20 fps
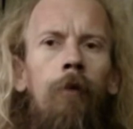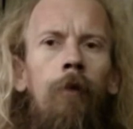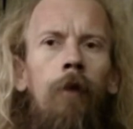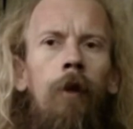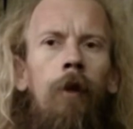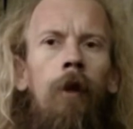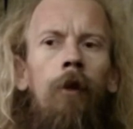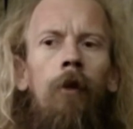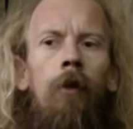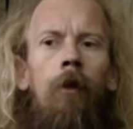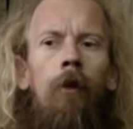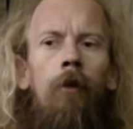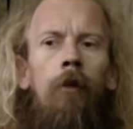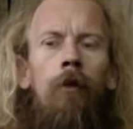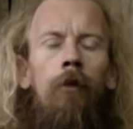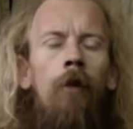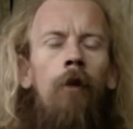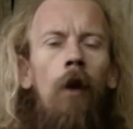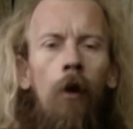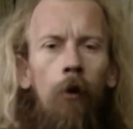And
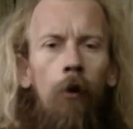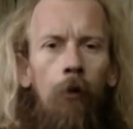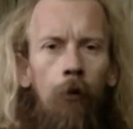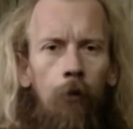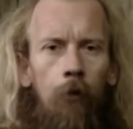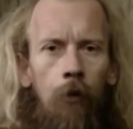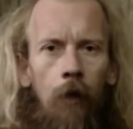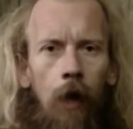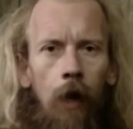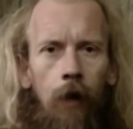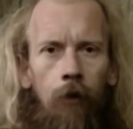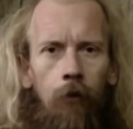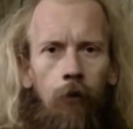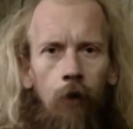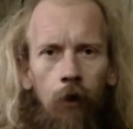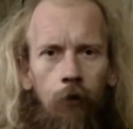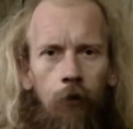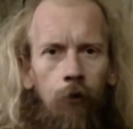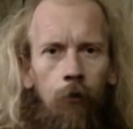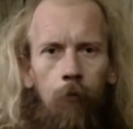no, that
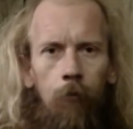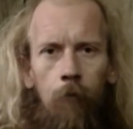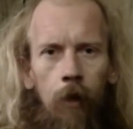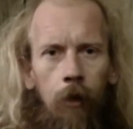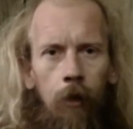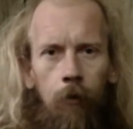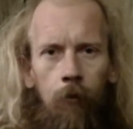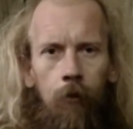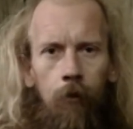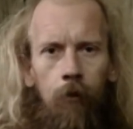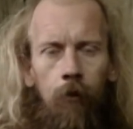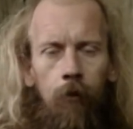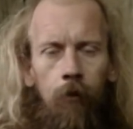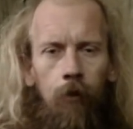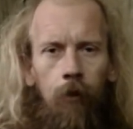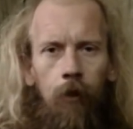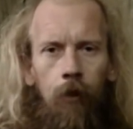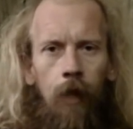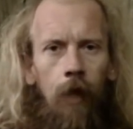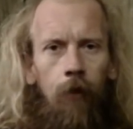doesn't make,
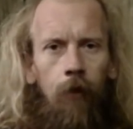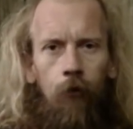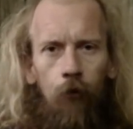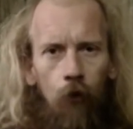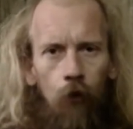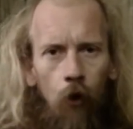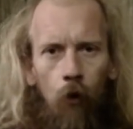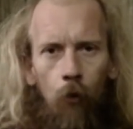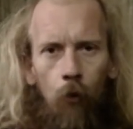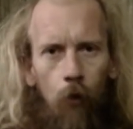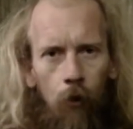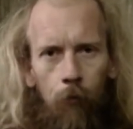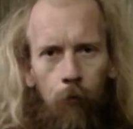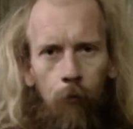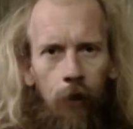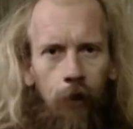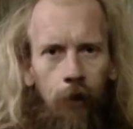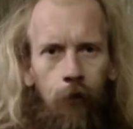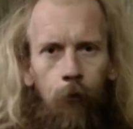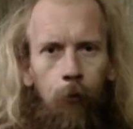that's not what
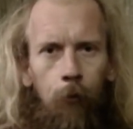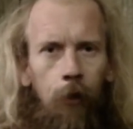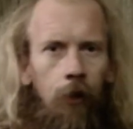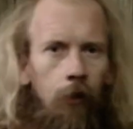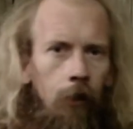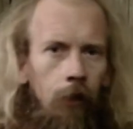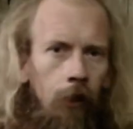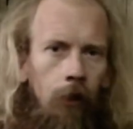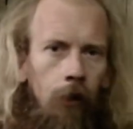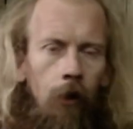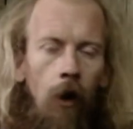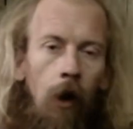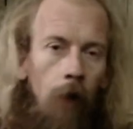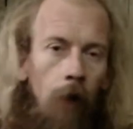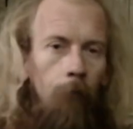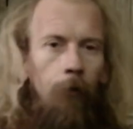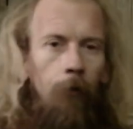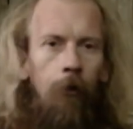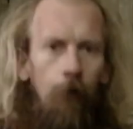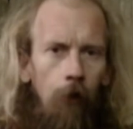makes me think I
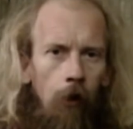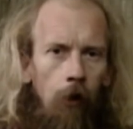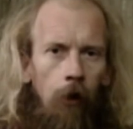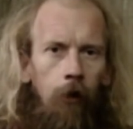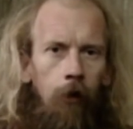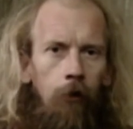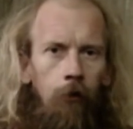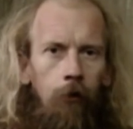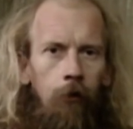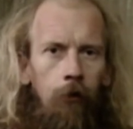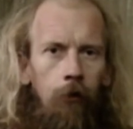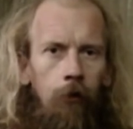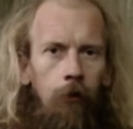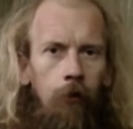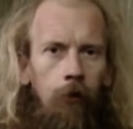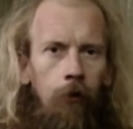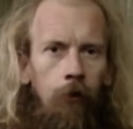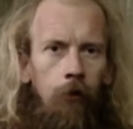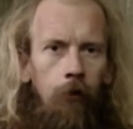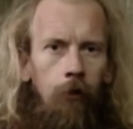am the Christ.
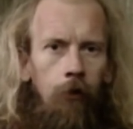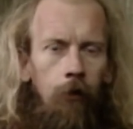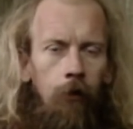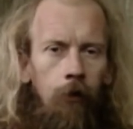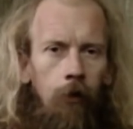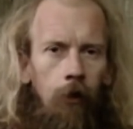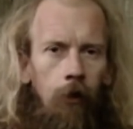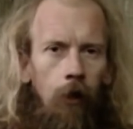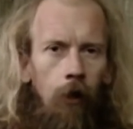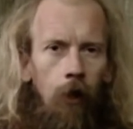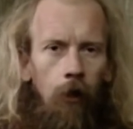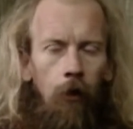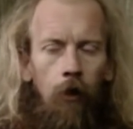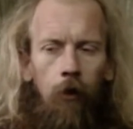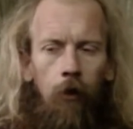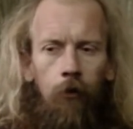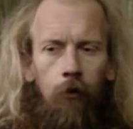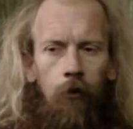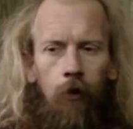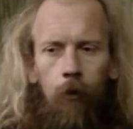And
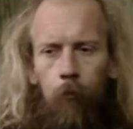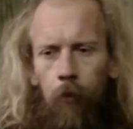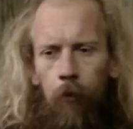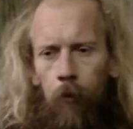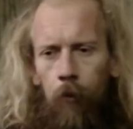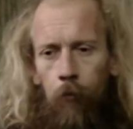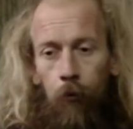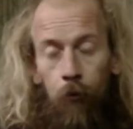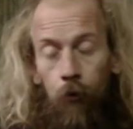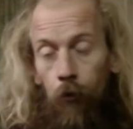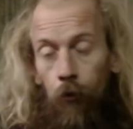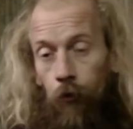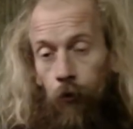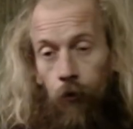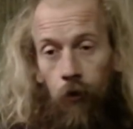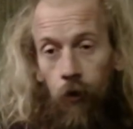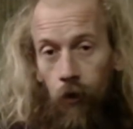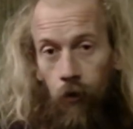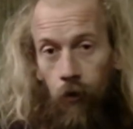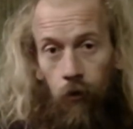I see people
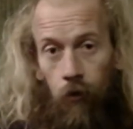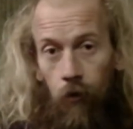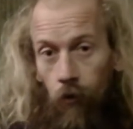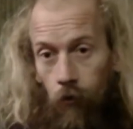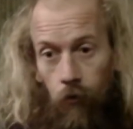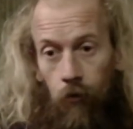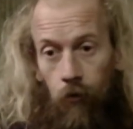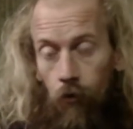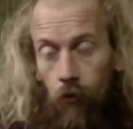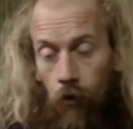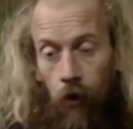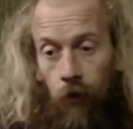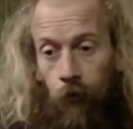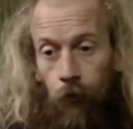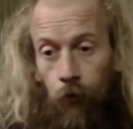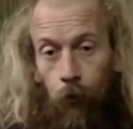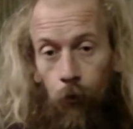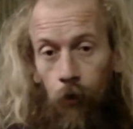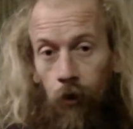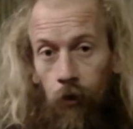using the Christ
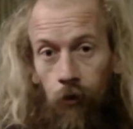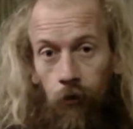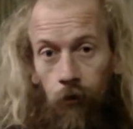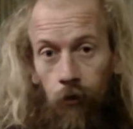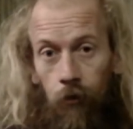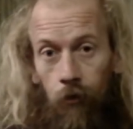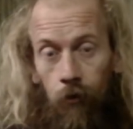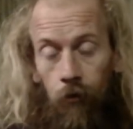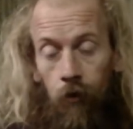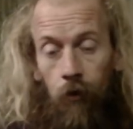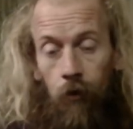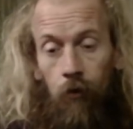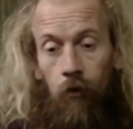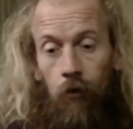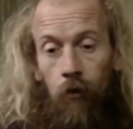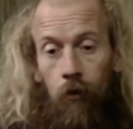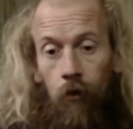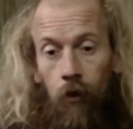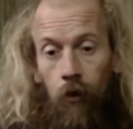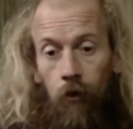word
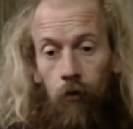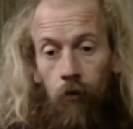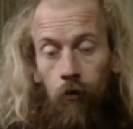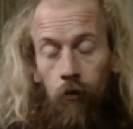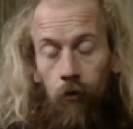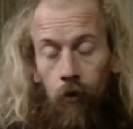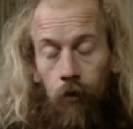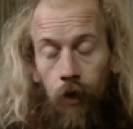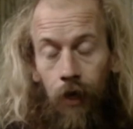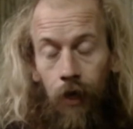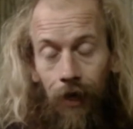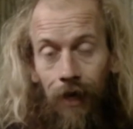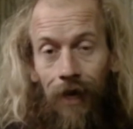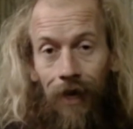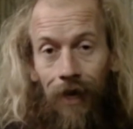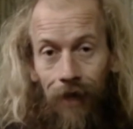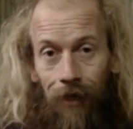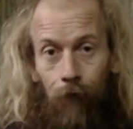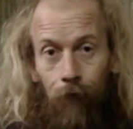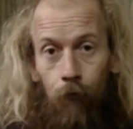
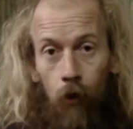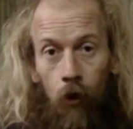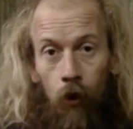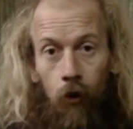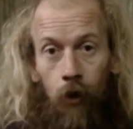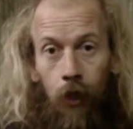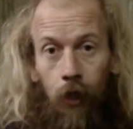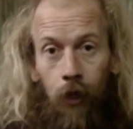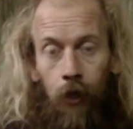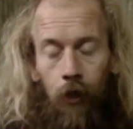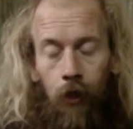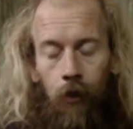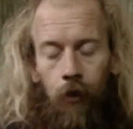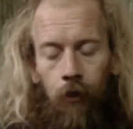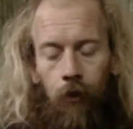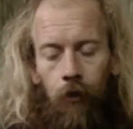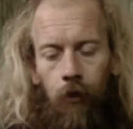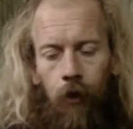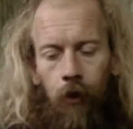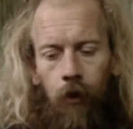clearly wrongly
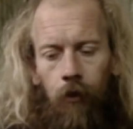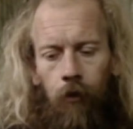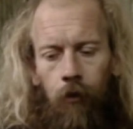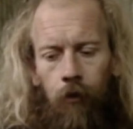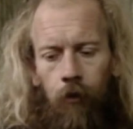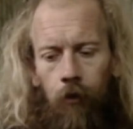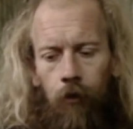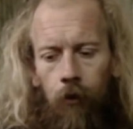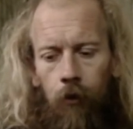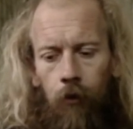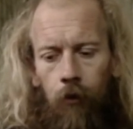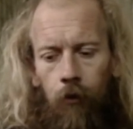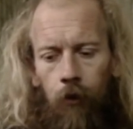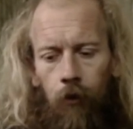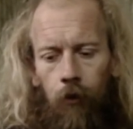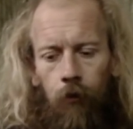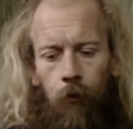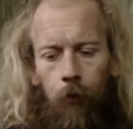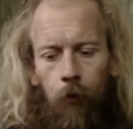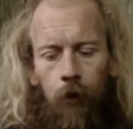they,
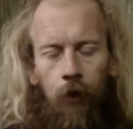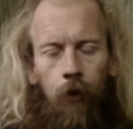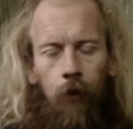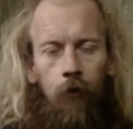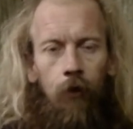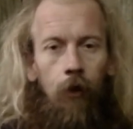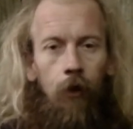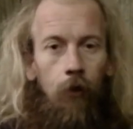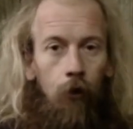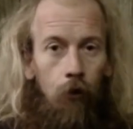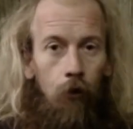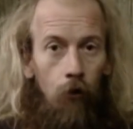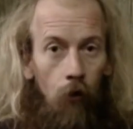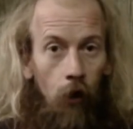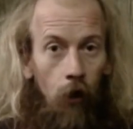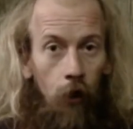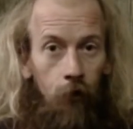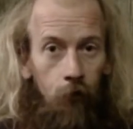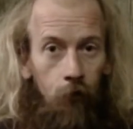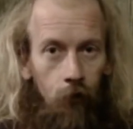when they say the
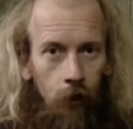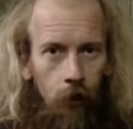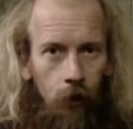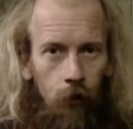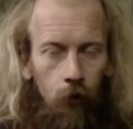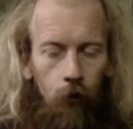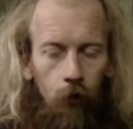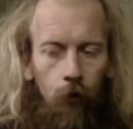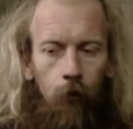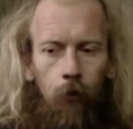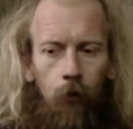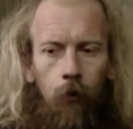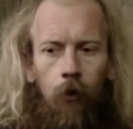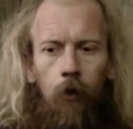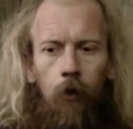Christ in you.